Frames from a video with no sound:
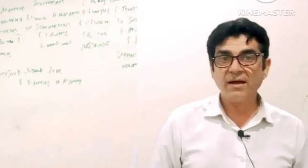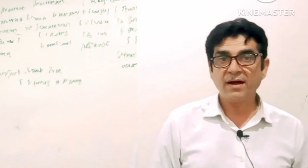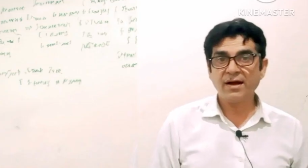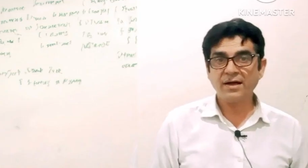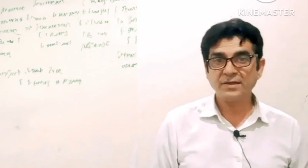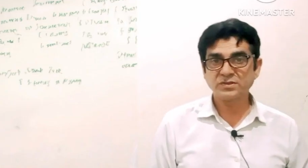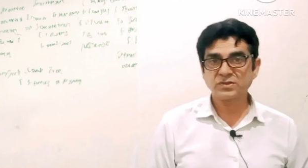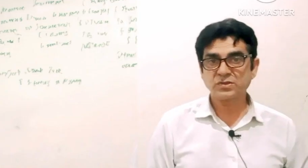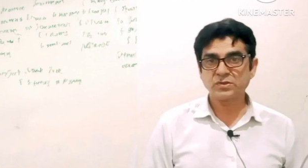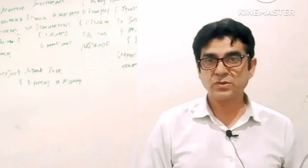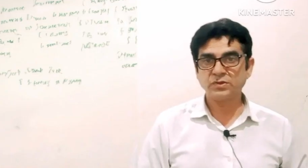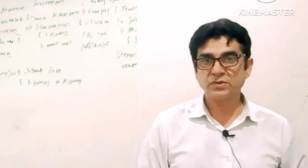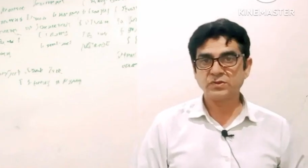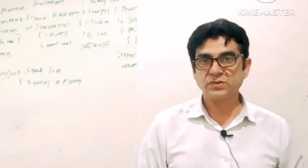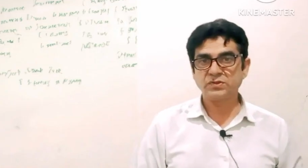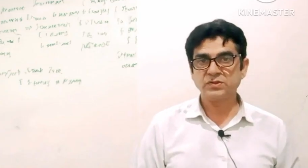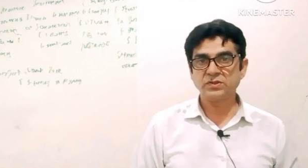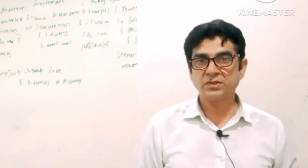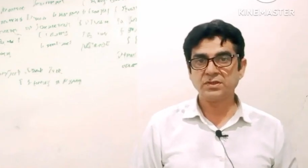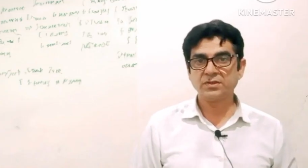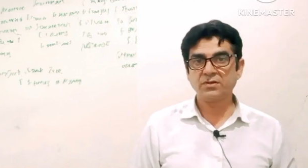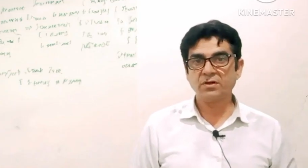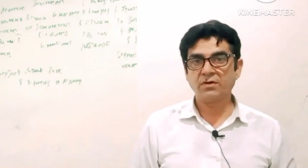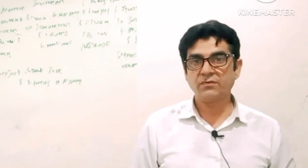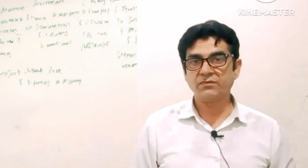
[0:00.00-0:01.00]
last
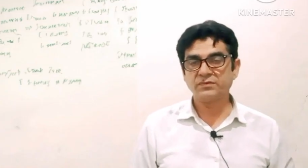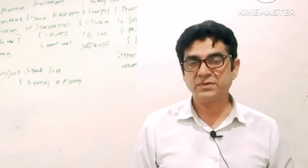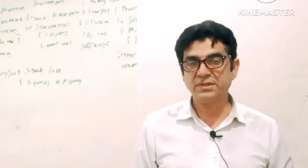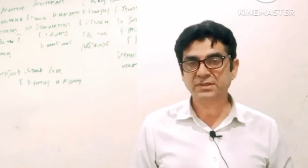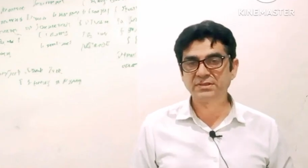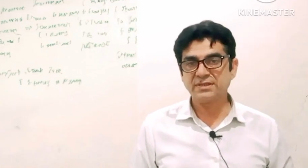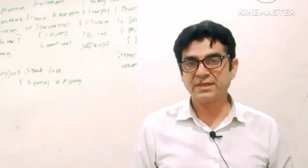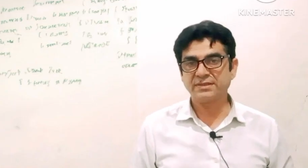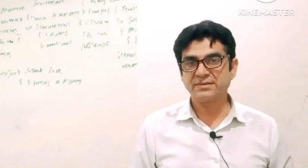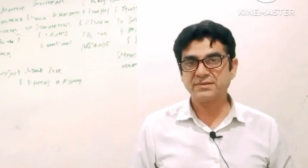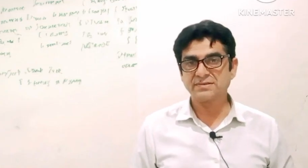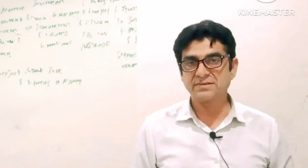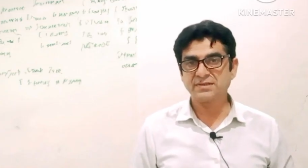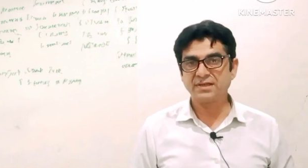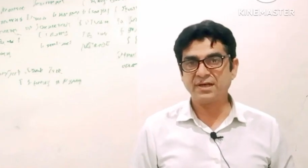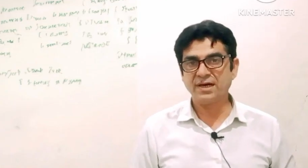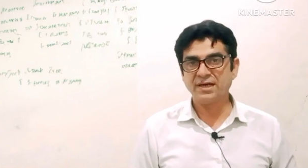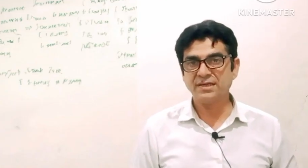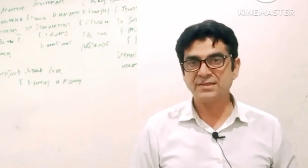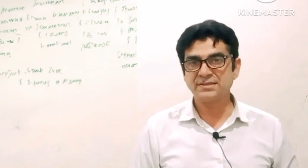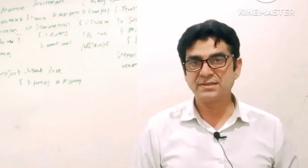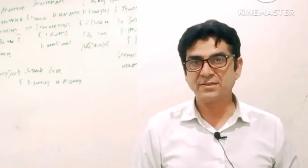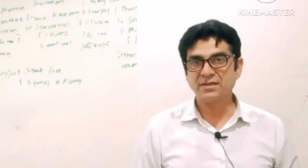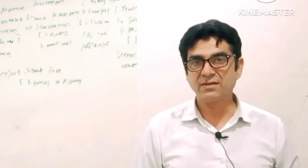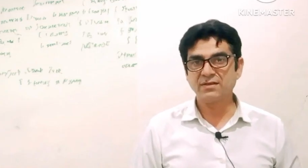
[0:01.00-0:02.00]
question of this
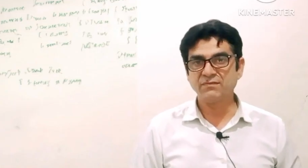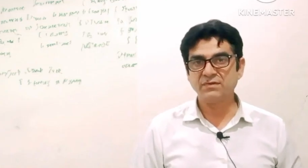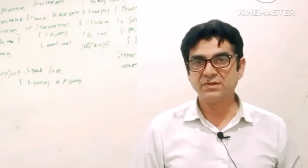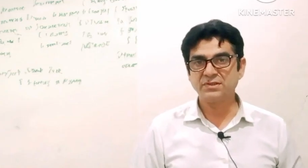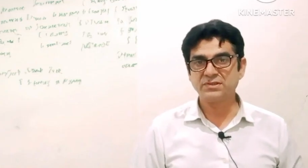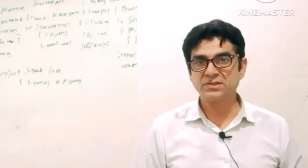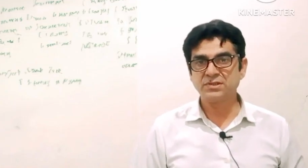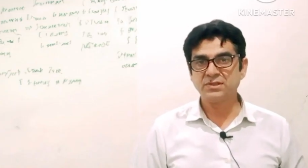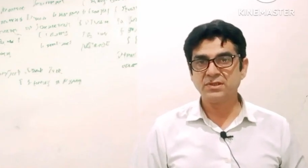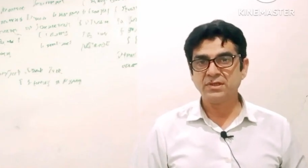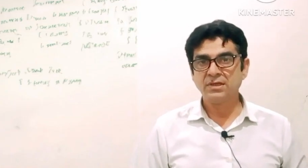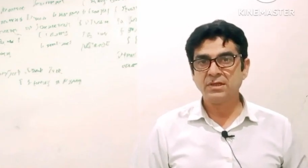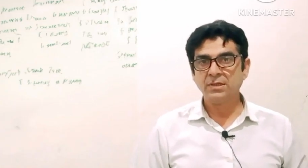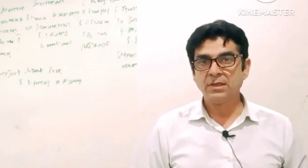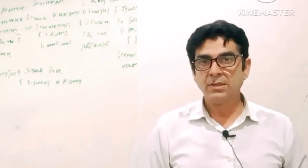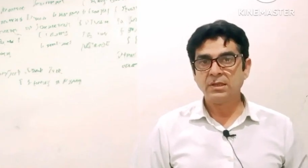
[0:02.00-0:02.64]
exercise in which